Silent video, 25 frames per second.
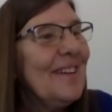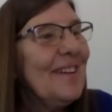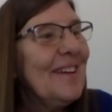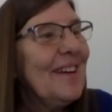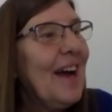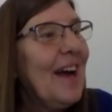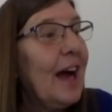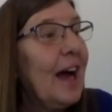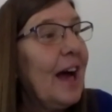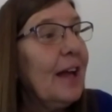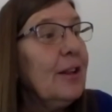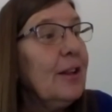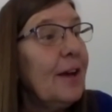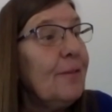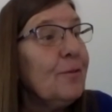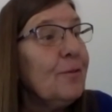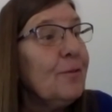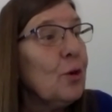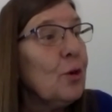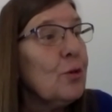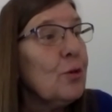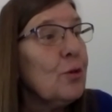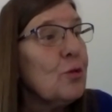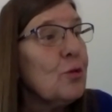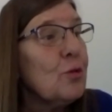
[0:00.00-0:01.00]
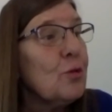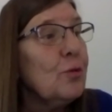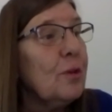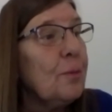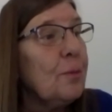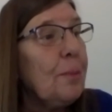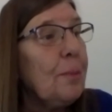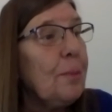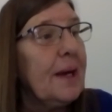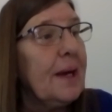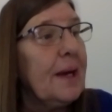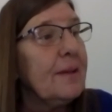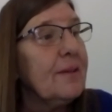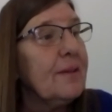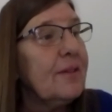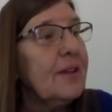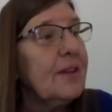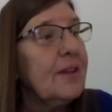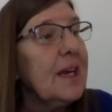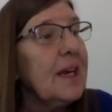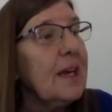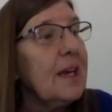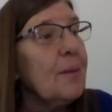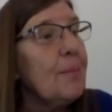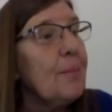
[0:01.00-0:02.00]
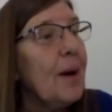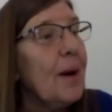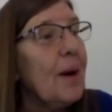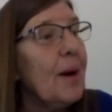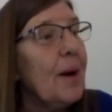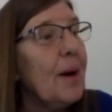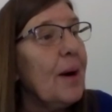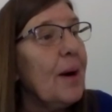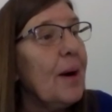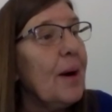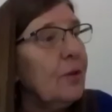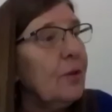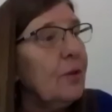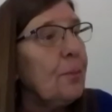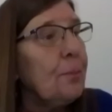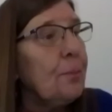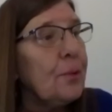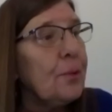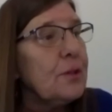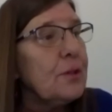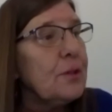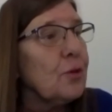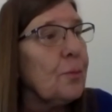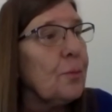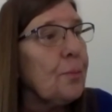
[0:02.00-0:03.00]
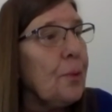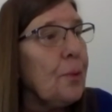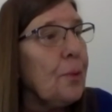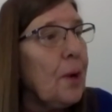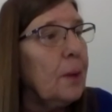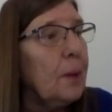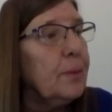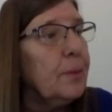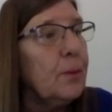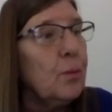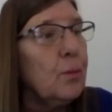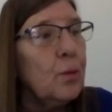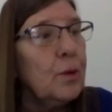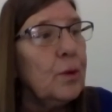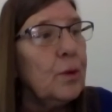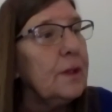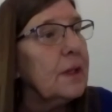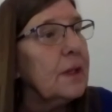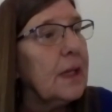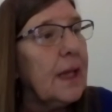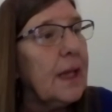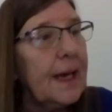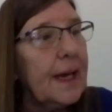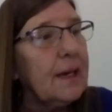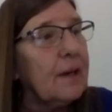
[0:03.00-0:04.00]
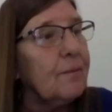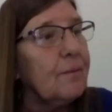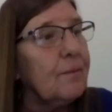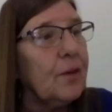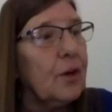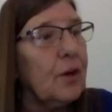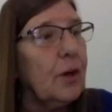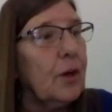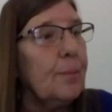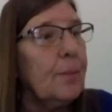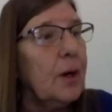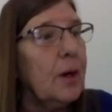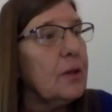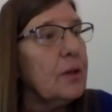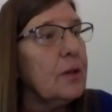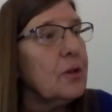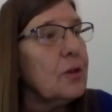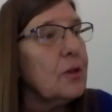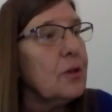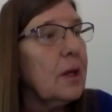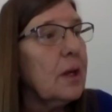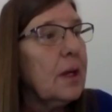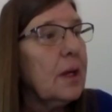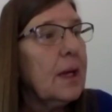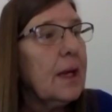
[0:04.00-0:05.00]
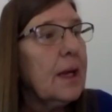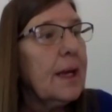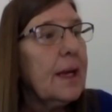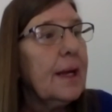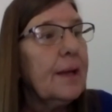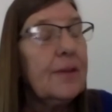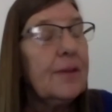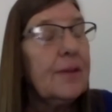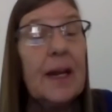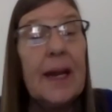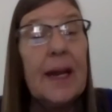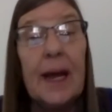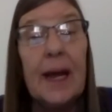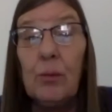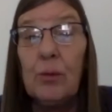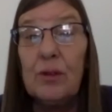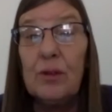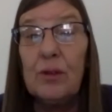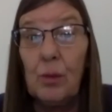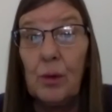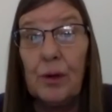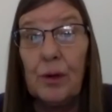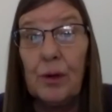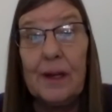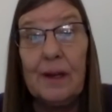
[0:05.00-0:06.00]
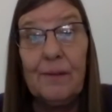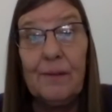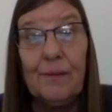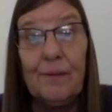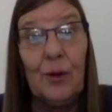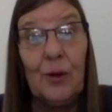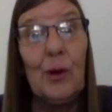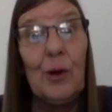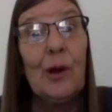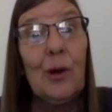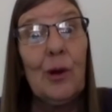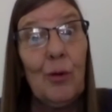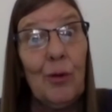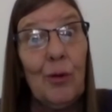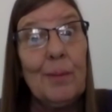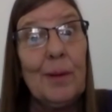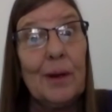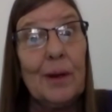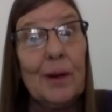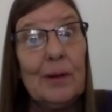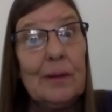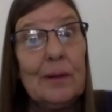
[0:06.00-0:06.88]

I left Gertrude's pets thinking about how the preacher probably wouldn't like it very much that I was working for a criminal.